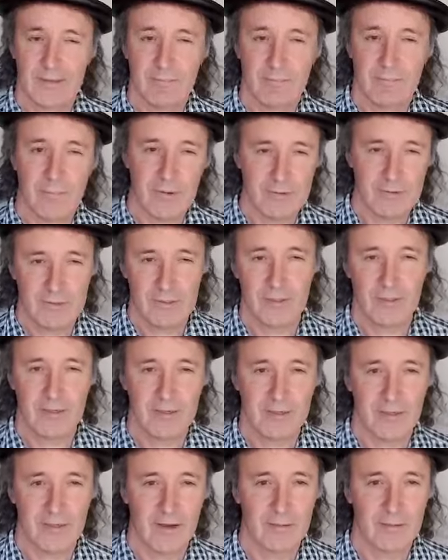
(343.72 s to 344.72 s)

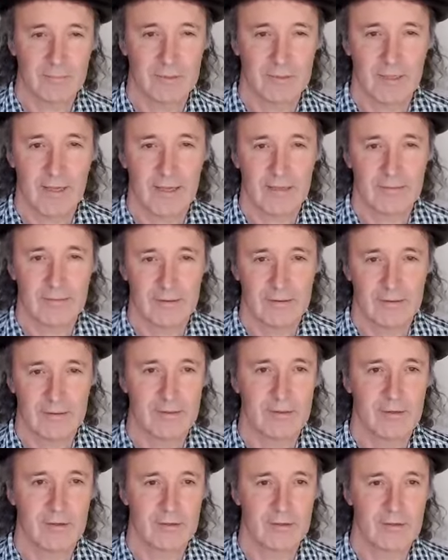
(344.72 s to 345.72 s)
Mostly, I'm glad that
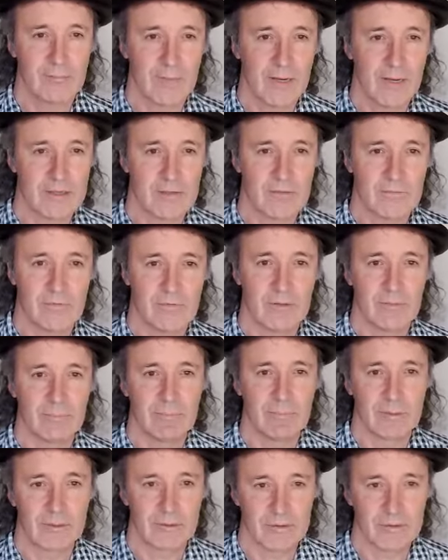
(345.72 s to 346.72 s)
there's not too much of it,
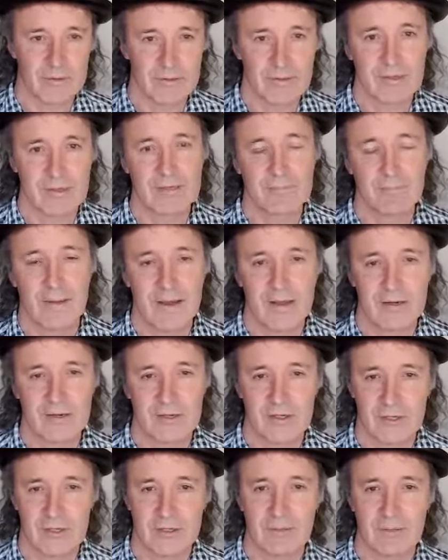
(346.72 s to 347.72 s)
because there's
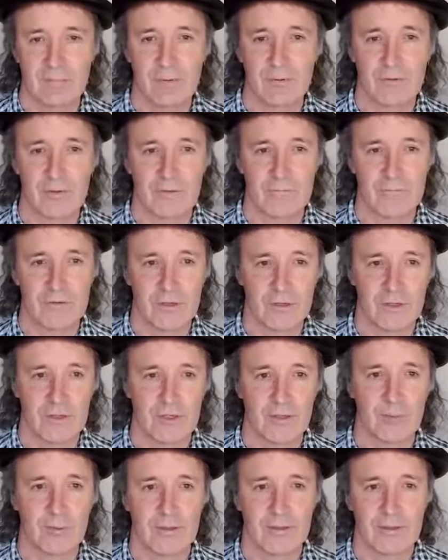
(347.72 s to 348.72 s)
much in the book of
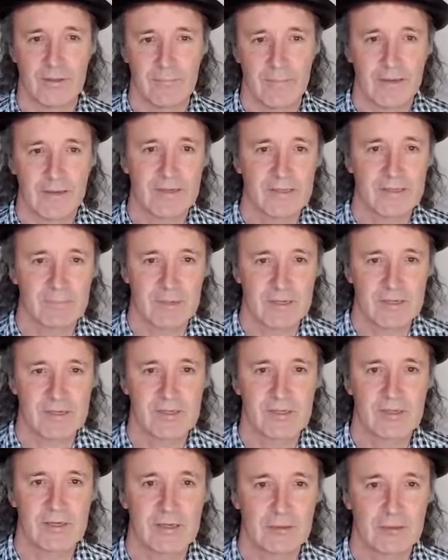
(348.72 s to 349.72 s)
Joshua that makes my
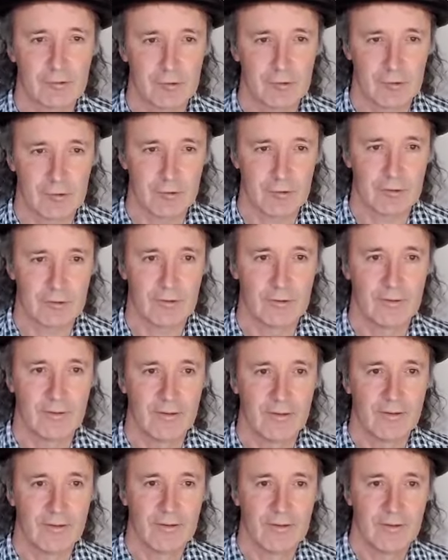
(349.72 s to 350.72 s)
skin crawl.
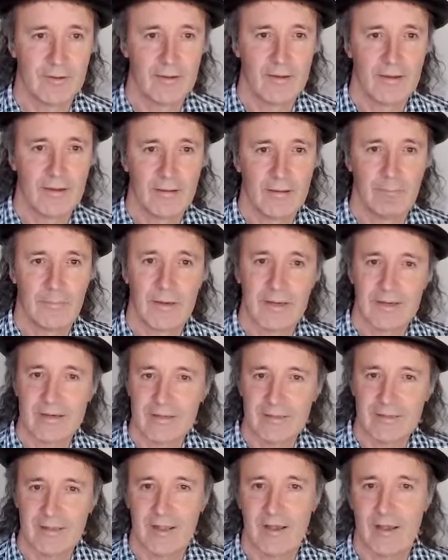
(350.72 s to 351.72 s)
But
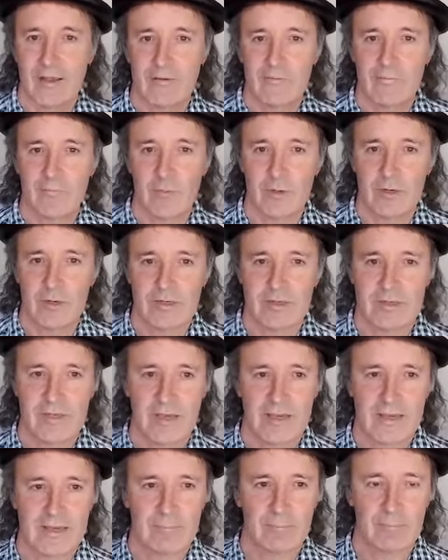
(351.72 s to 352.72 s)
in light of what is
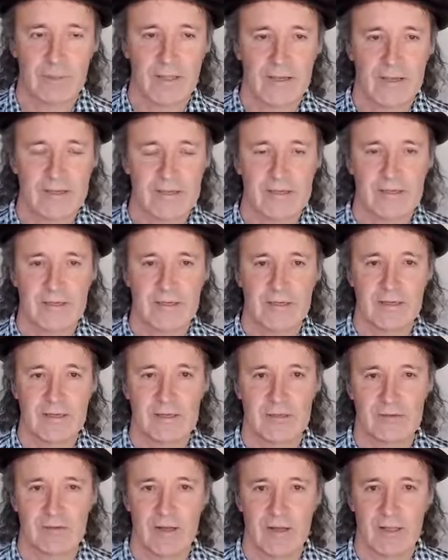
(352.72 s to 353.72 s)
taking place in
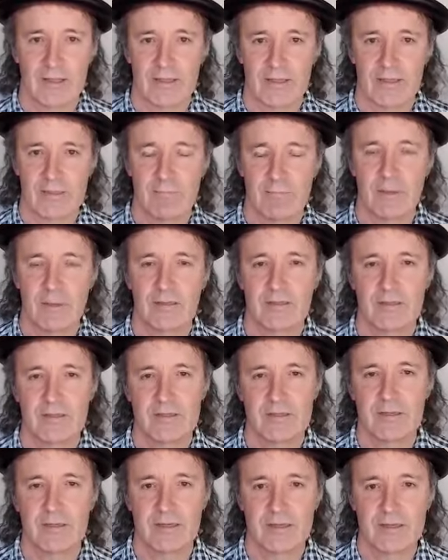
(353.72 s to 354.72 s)
Israel and the
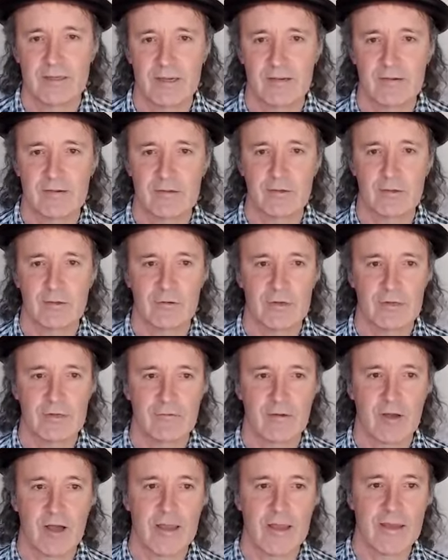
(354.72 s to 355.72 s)
Palestinian territories
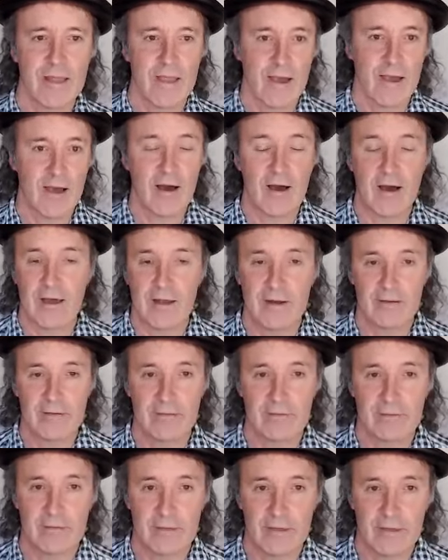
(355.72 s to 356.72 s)
right now, I
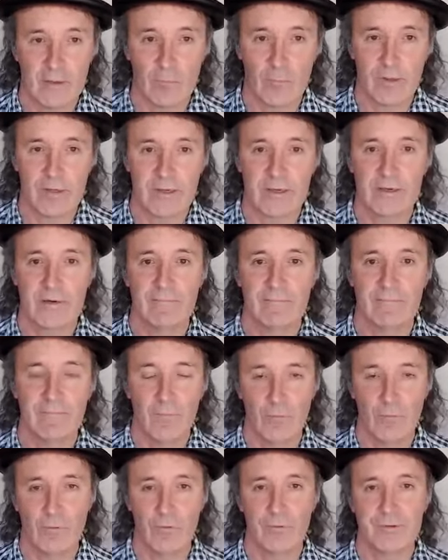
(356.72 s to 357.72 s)
don't think we can
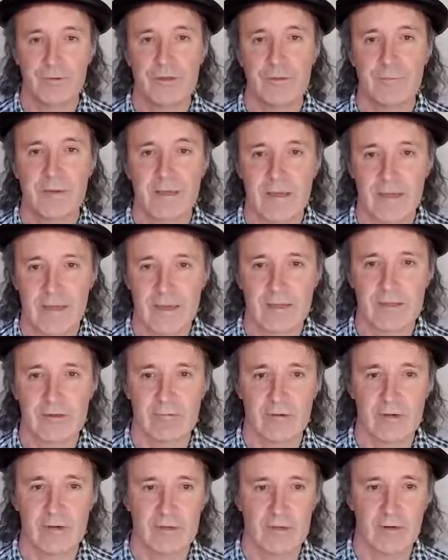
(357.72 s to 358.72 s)
afford to be
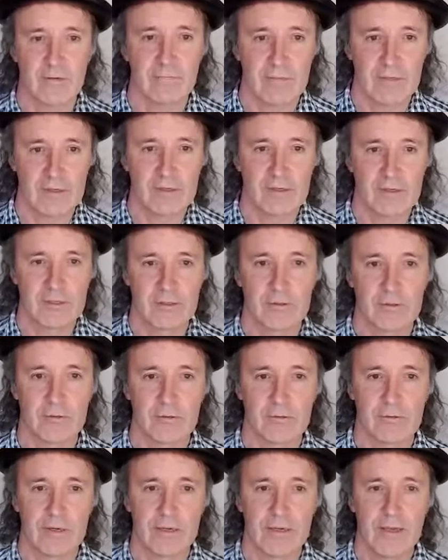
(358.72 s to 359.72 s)
ignorant of this
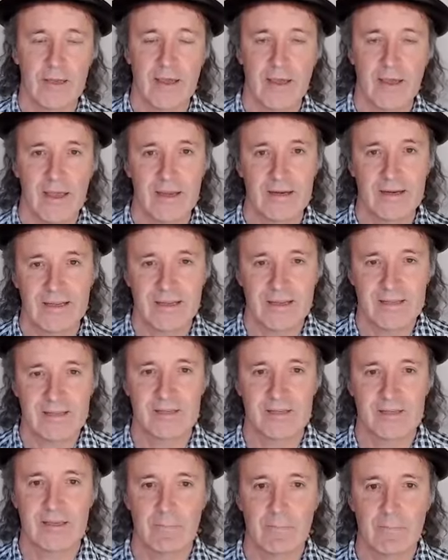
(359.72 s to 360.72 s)
story and
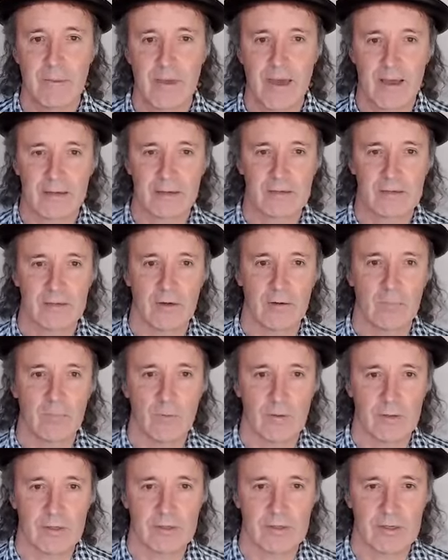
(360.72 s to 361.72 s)
its impact on
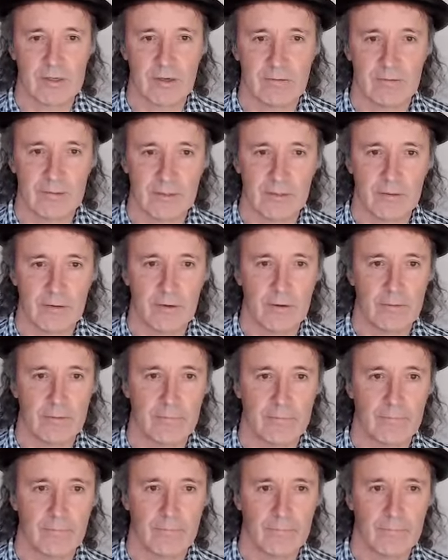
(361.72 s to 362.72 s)
what is going on.